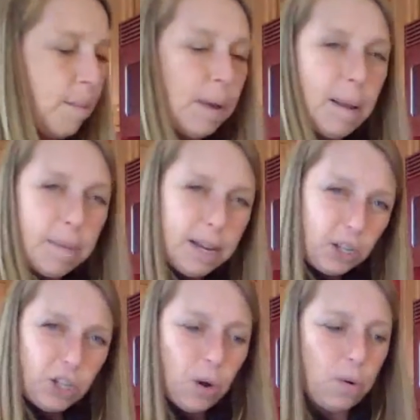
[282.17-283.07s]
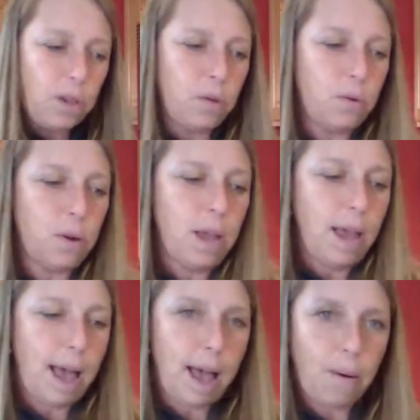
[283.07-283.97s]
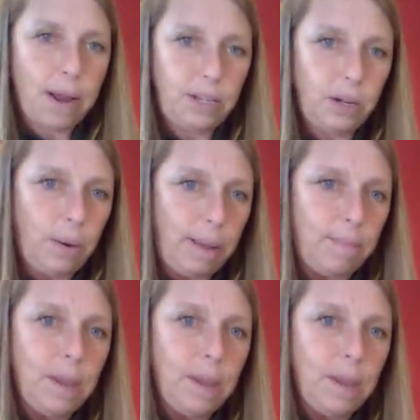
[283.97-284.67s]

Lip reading: but I'm going to show you how I do it.